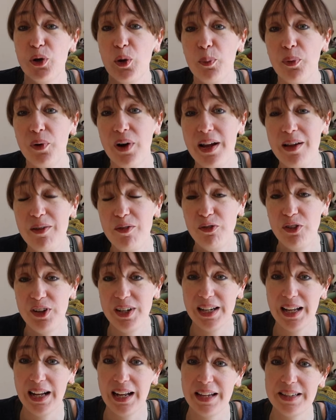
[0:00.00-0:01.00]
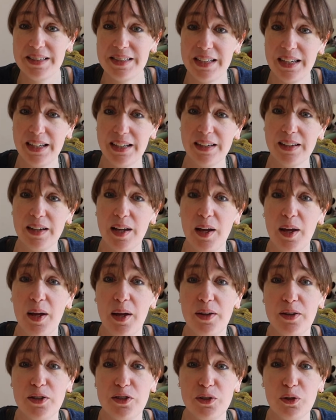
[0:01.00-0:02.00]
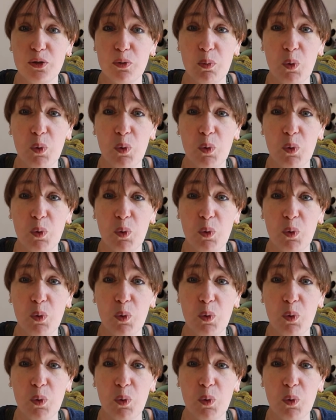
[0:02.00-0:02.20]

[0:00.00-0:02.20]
a brown for your classic sort of